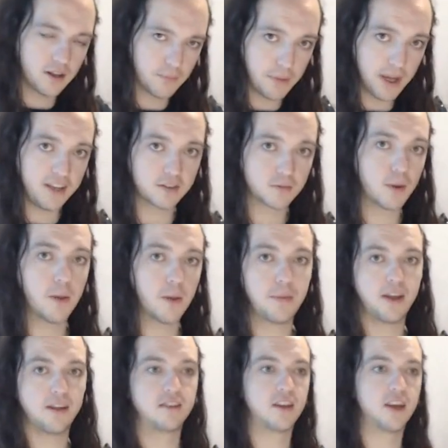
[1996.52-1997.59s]
piece by
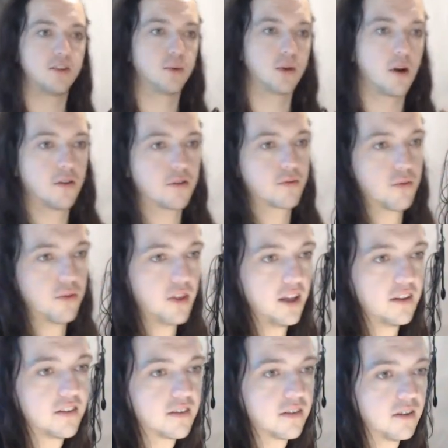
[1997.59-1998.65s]
piece as we go through
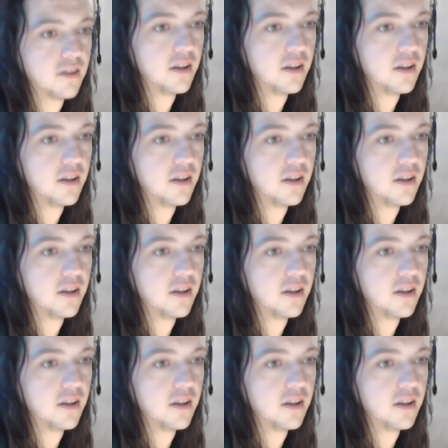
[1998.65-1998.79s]
this.